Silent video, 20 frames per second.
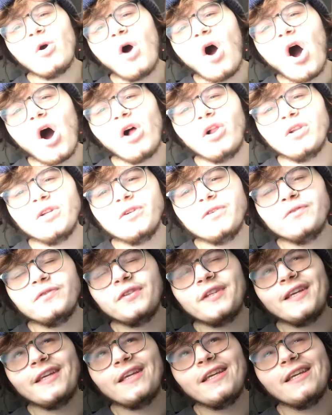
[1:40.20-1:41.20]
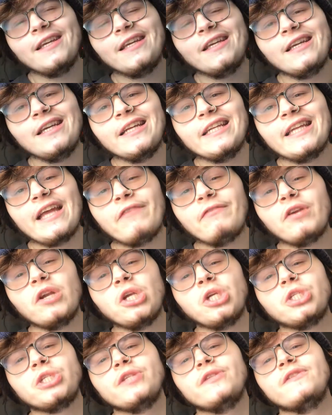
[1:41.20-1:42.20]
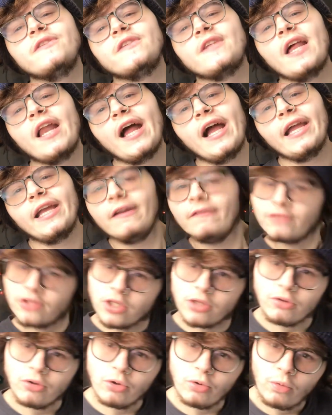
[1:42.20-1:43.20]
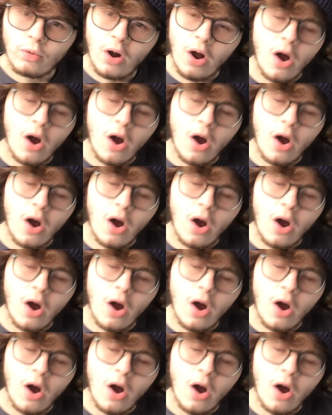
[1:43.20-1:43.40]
all of the definitions that I give to you